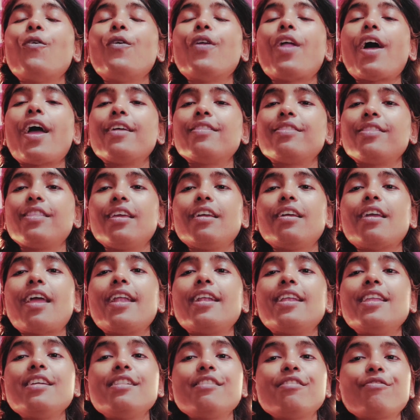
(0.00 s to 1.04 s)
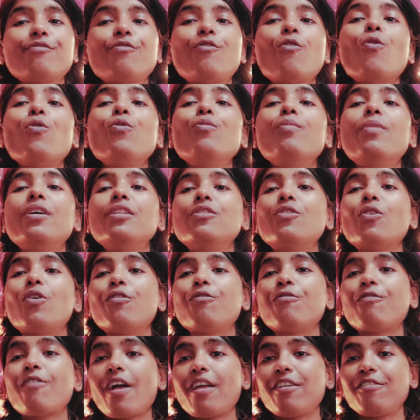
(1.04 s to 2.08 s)
I think, at least 4 months or
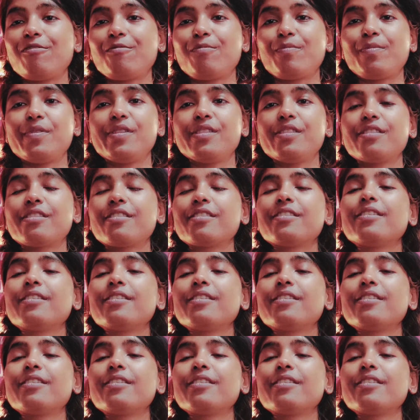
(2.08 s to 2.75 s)
5 months,